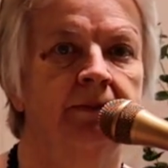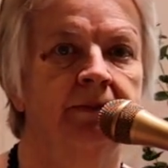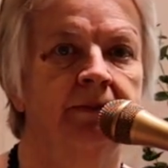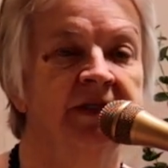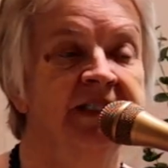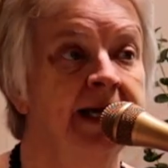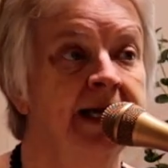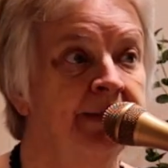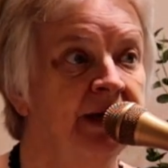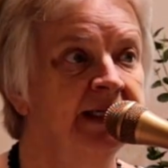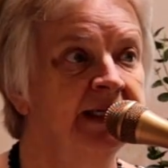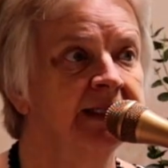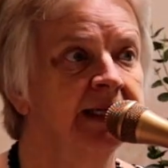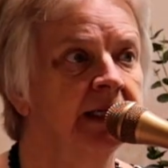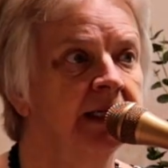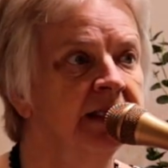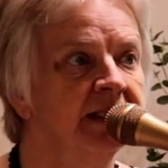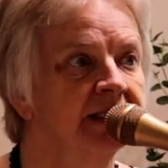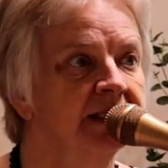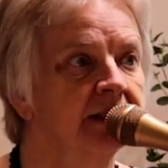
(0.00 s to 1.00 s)
Does that make
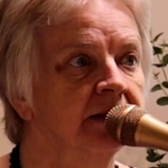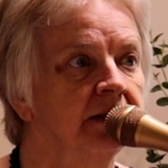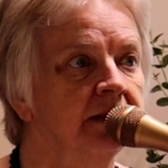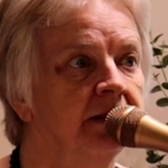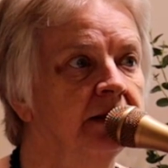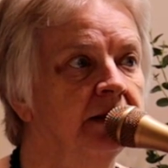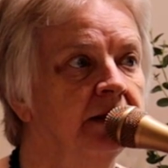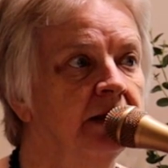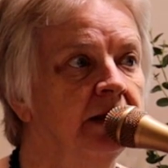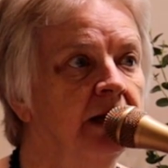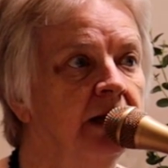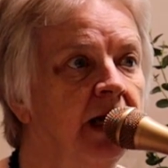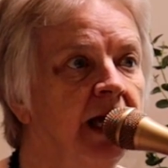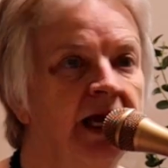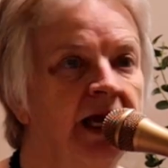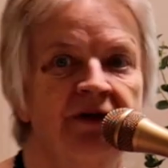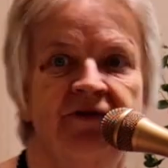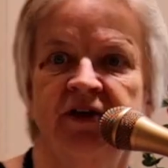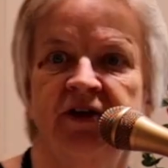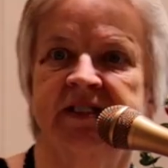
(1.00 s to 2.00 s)
sense?
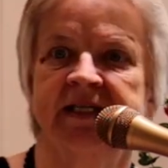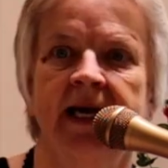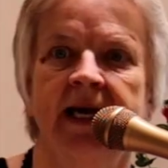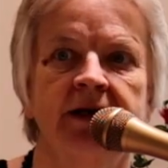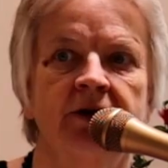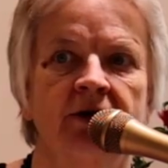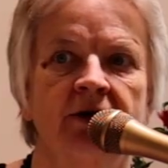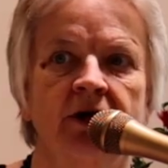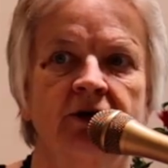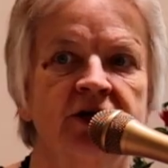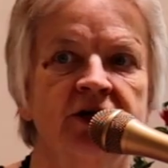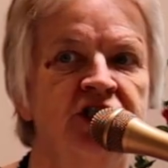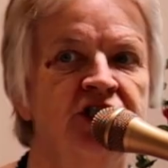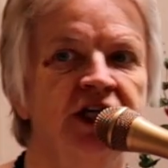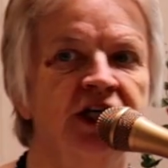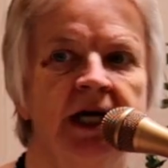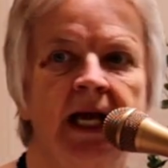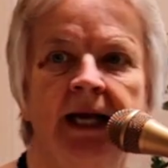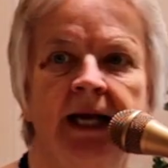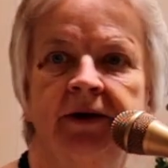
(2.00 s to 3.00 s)
If you say you're a
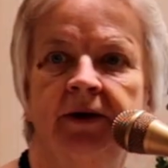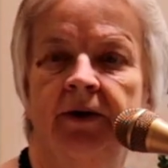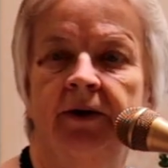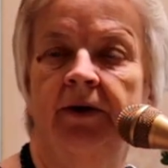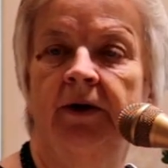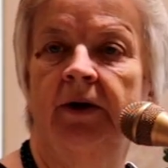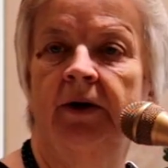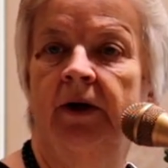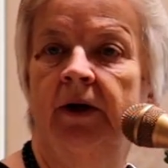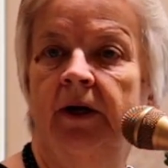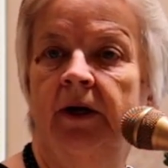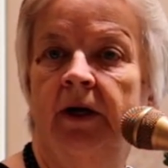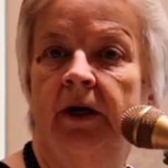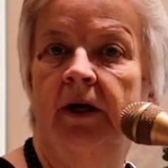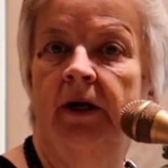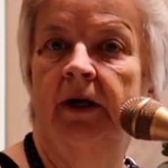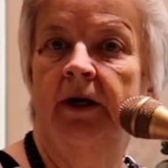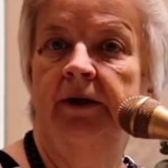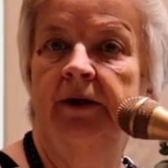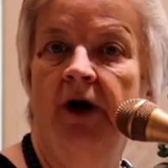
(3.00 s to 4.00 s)
Christian and you're
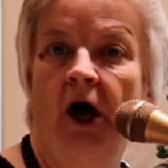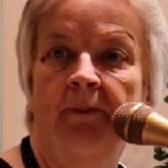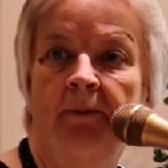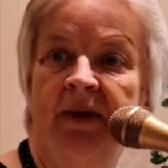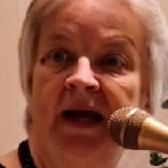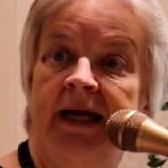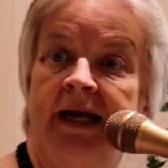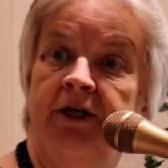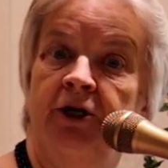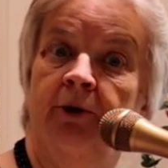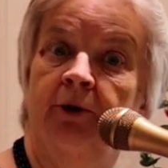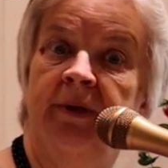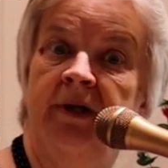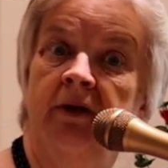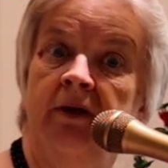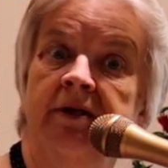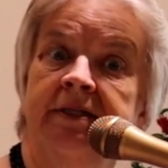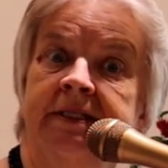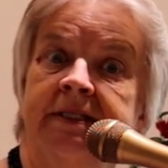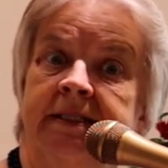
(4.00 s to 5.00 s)
not paying your
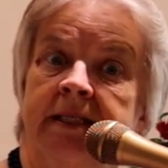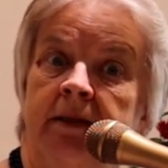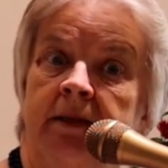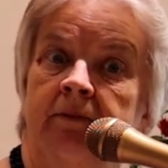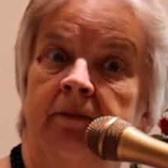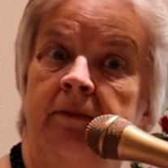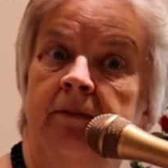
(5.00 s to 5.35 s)
bills,